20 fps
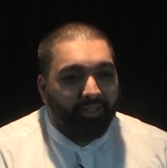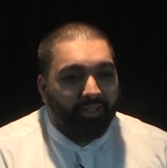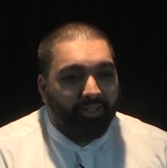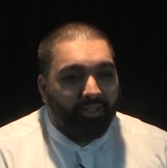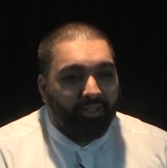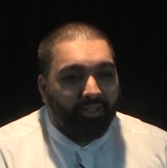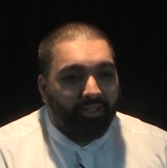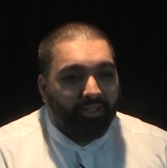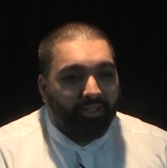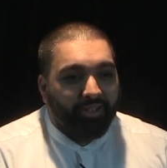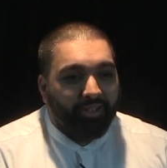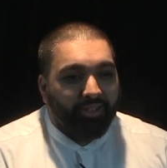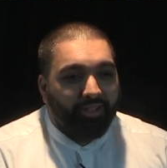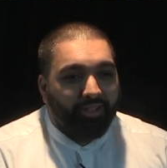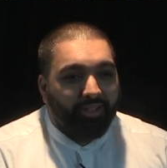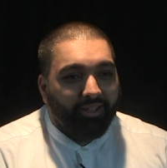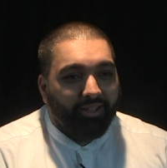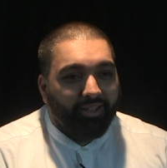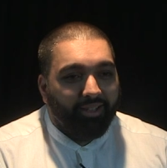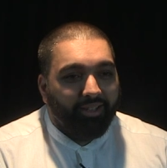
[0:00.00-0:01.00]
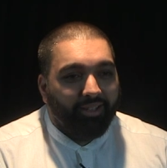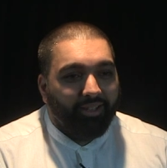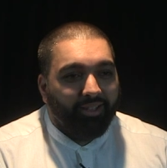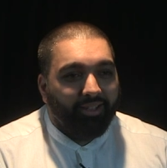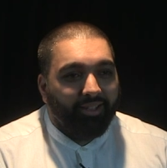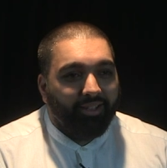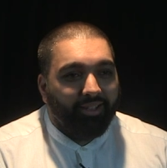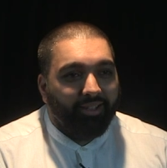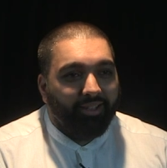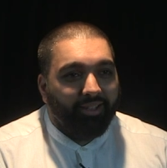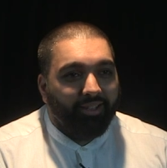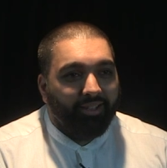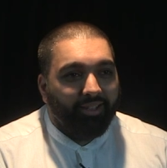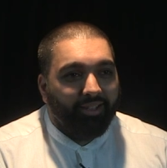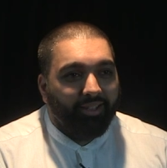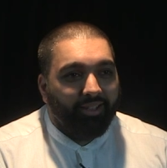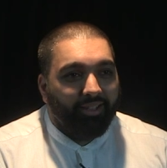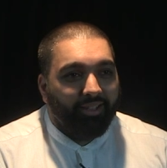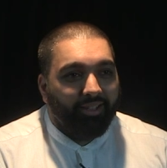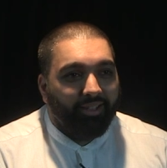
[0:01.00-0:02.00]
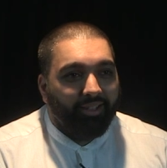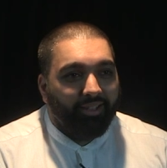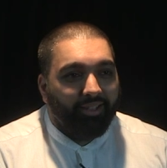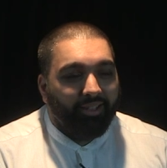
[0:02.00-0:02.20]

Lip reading: (no one is talking)